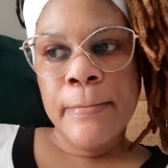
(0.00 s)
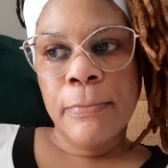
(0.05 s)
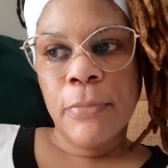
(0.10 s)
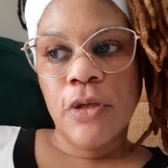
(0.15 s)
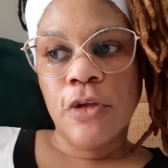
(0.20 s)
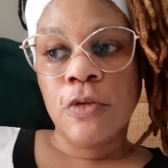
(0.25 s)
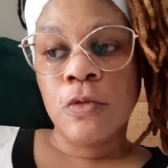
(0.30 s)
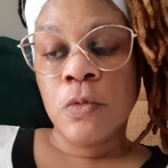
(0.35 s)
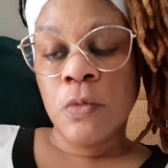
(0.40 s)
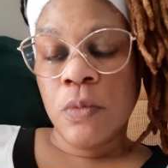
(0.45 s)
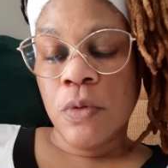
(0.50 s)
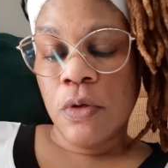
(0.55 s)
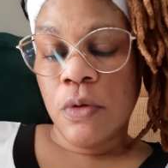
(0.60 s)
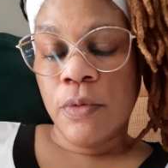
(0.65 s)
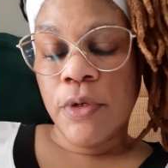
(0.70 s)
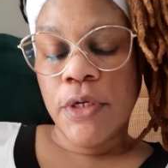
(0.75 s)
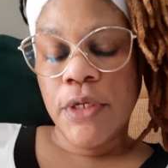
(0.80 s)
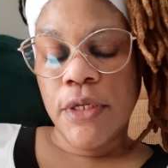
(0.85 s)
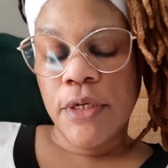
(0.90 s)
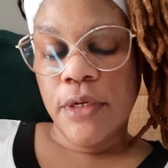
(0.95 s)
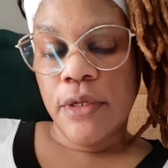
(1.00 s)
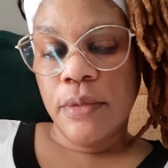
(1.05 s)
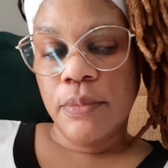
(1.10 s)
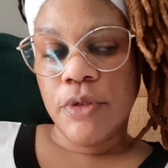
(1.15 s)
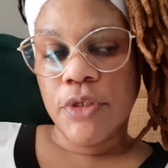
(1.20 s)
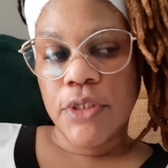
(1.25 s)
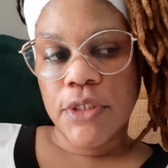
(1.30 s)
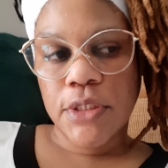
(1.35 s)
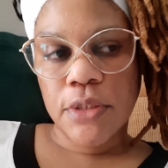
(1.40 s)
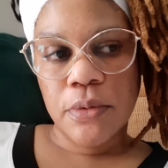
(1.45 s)
Because we were already in the
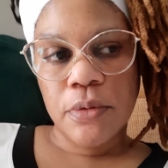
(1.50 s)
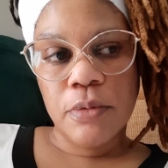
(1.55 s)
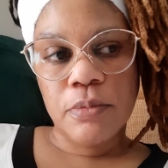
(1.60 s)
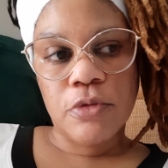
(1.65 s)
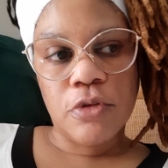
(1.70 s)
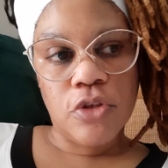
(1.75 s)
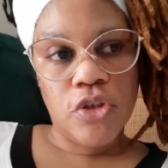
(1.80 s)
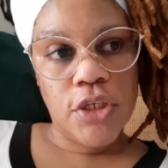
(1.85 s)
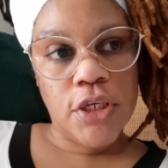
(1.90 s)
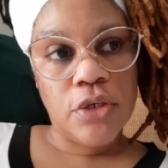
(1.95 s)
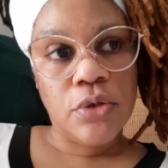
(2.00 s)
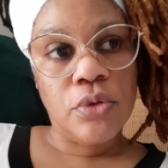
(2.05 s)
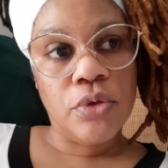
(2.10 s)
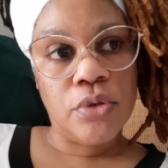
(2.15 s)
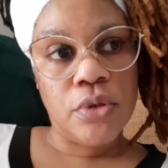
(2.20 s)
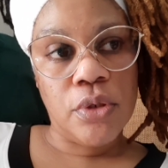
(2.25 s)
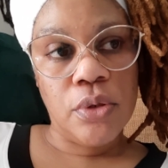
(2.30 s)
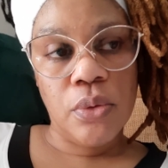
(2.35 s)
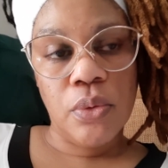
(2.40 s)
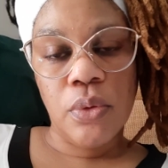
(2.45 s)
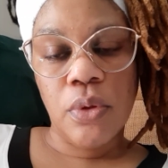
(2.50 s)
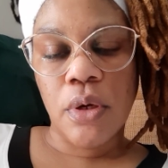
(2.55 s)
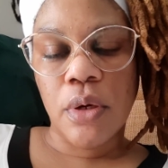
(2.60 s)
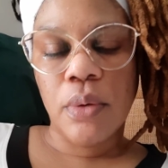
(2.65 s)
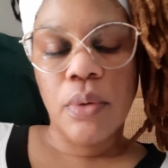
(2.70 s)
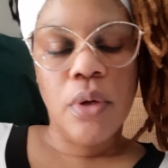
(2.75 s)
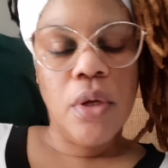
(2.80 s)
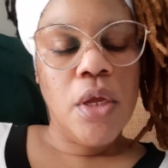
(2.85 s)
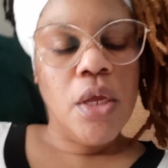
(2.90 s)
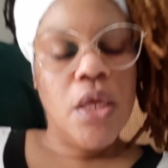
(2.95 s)
emergency room. So she had to go to the
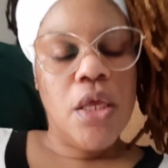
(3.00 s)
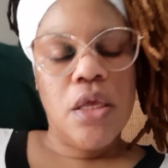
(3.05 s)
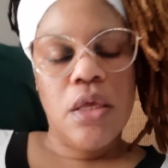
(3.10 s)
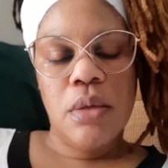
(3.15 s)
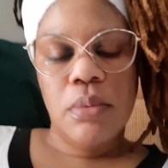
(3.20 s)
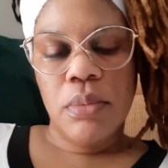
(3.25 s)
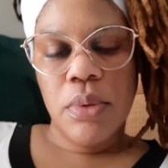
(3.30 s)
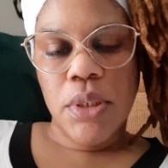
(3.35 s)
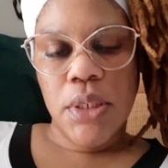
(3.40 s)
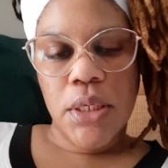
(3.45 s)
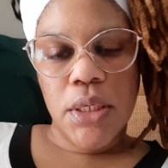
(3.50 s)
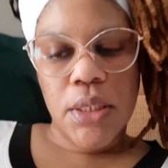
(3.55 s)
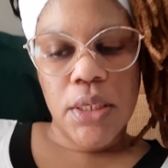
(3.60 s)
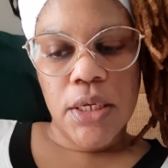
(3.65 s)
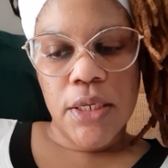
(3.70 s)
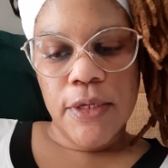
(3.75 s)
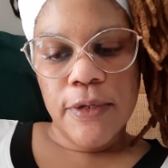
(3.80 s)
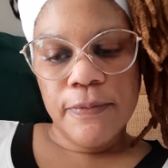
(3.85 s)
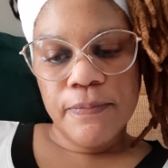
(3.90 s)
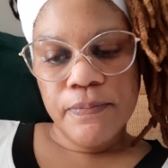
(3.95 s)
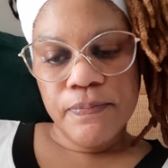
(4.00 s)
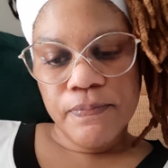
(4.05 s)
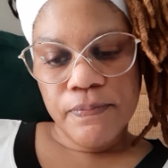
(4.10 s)
OR immediately,